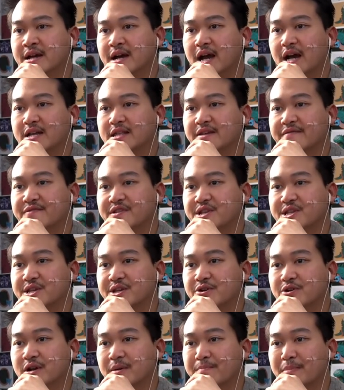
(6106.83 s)
I'd love to see
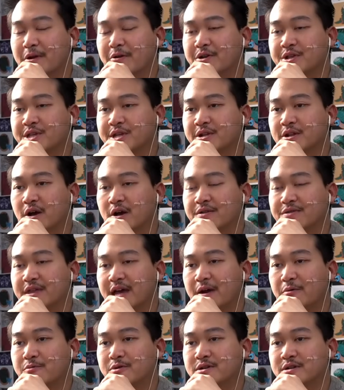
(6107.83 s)
your comparison on
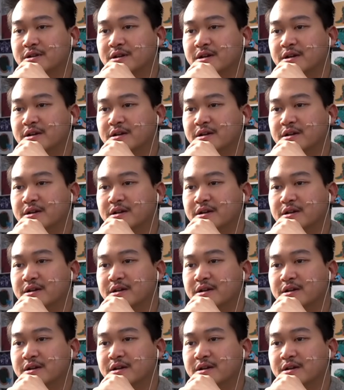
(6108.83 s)
that one.